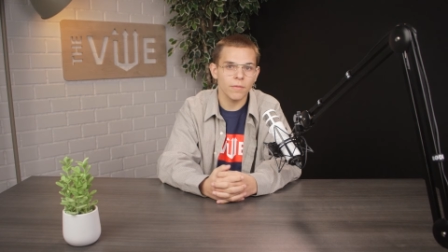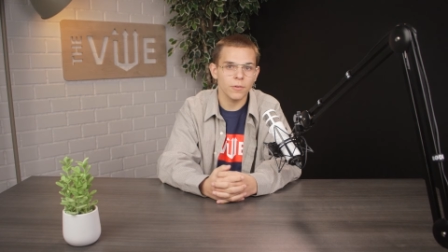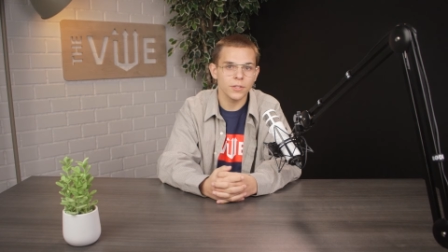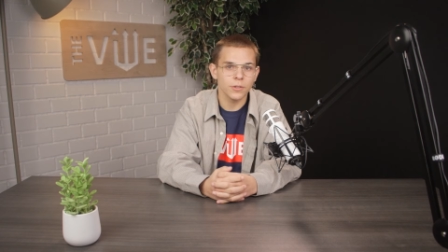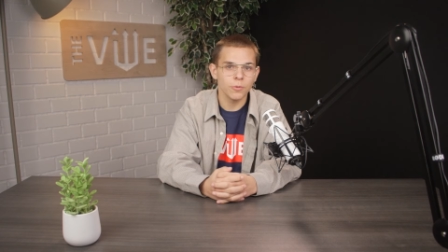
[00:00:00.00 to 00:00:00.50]

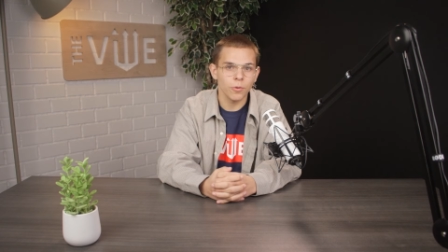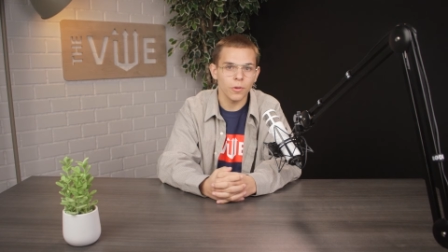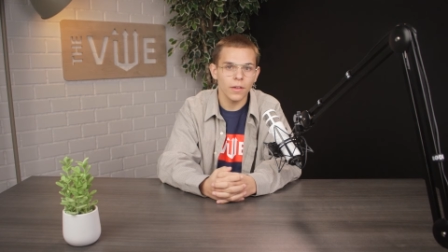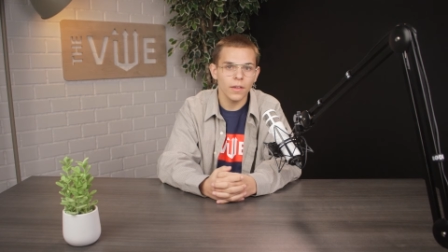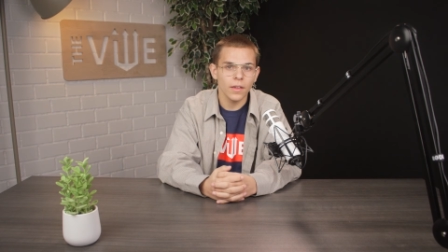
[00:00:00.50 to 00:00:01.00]
after school
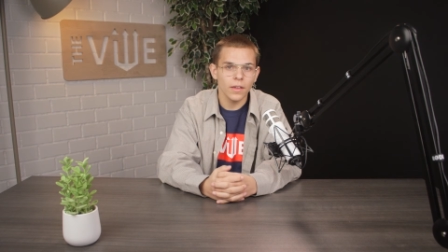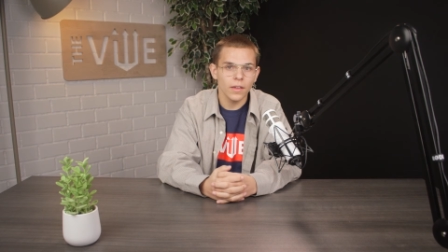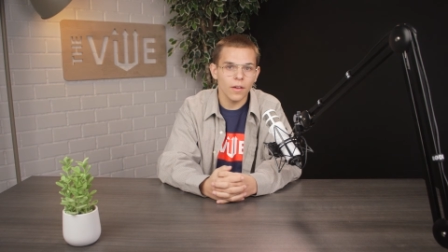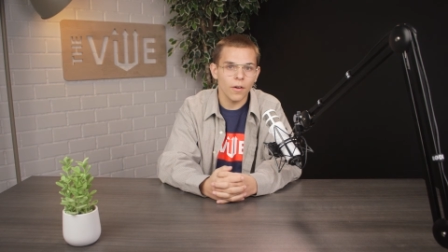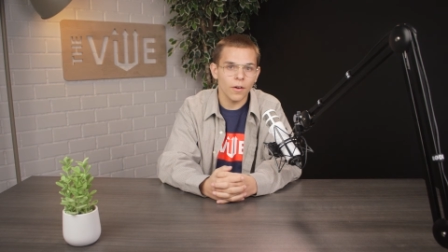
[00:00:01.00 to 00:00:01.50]

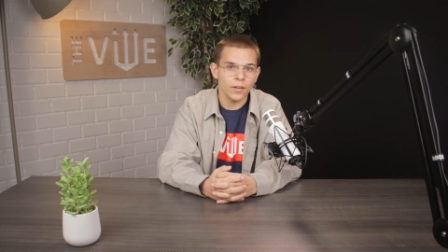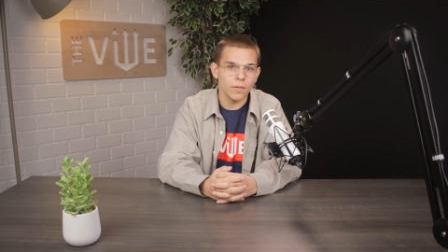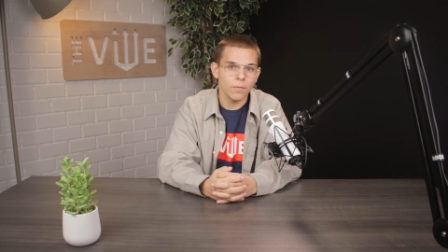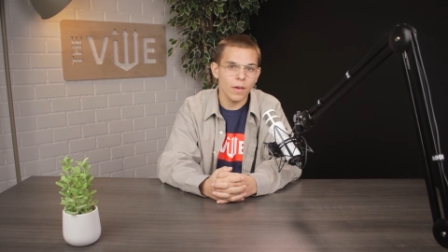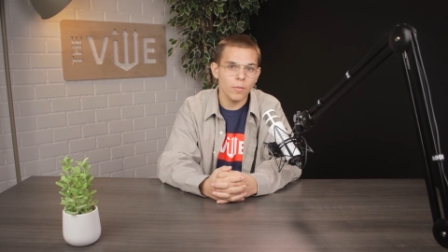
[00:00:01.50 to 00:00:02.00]

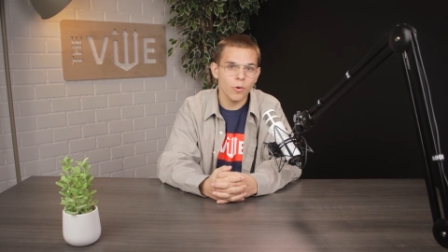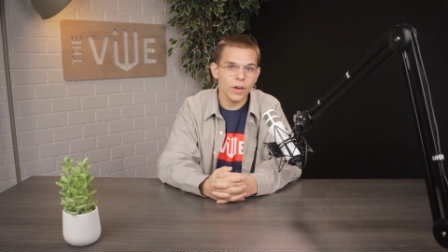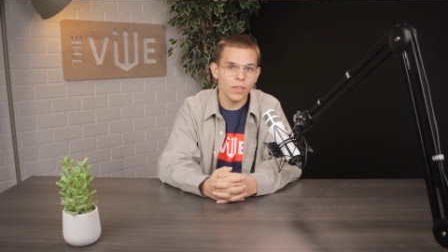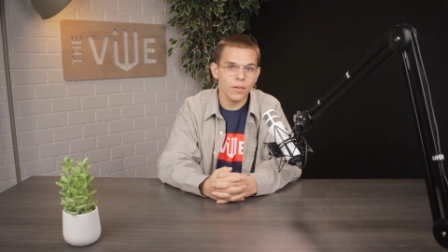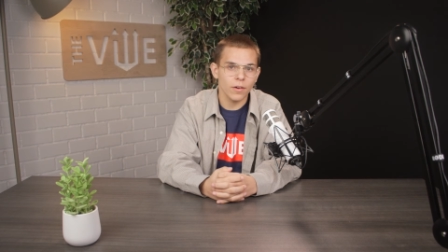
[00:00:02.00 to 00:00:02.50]
on
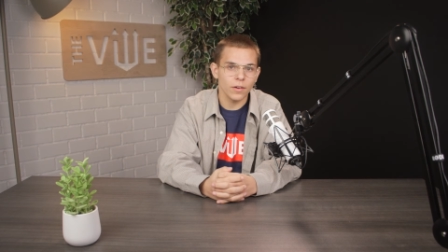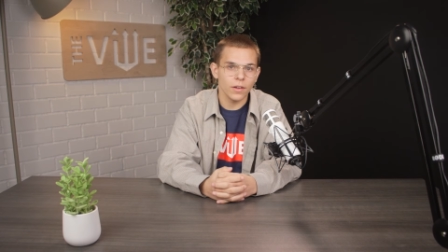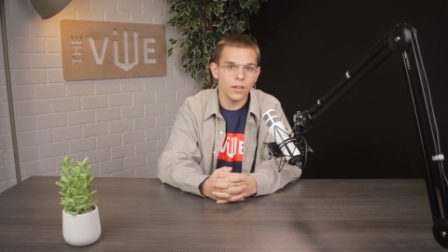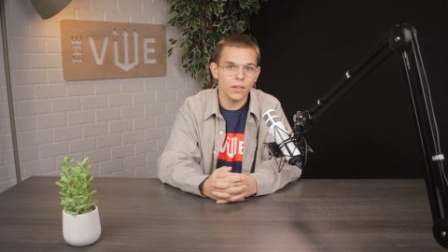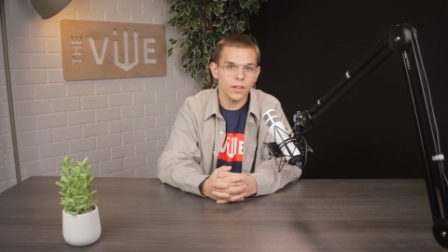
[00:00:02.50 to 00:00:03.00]
February
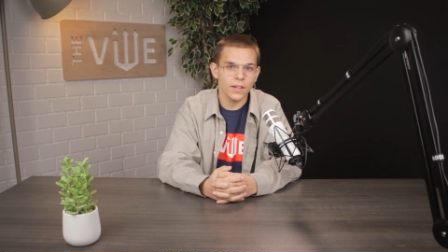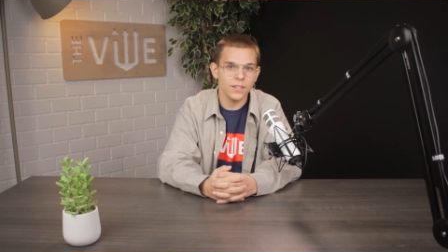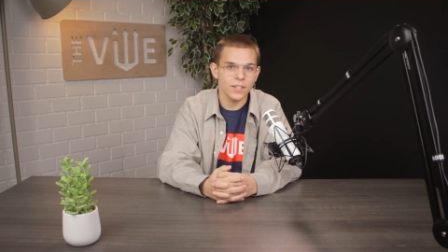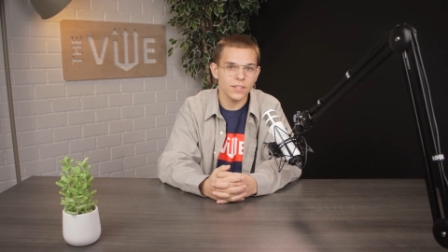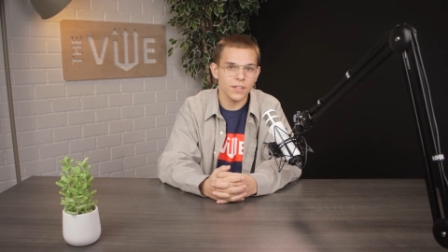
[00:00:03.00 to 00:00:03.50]
3rd to get
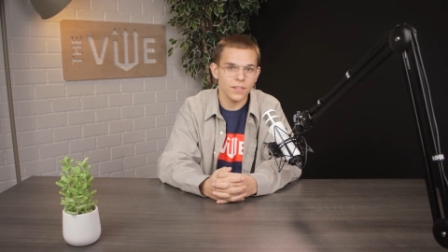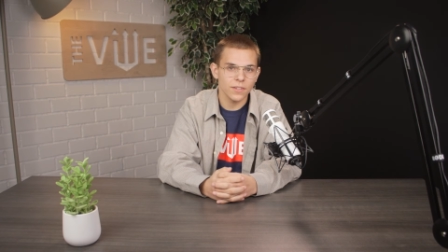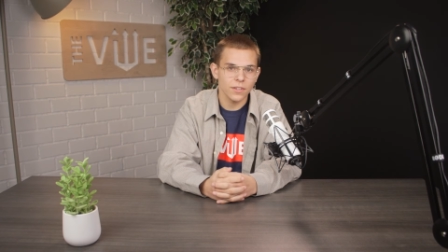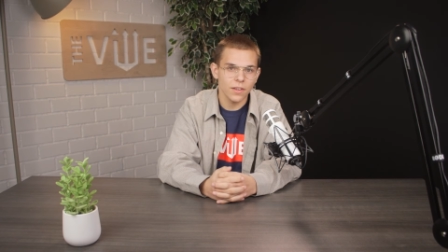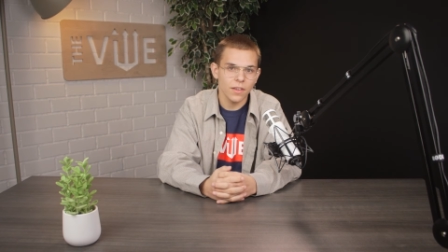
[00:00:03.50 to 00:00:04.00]
assistance.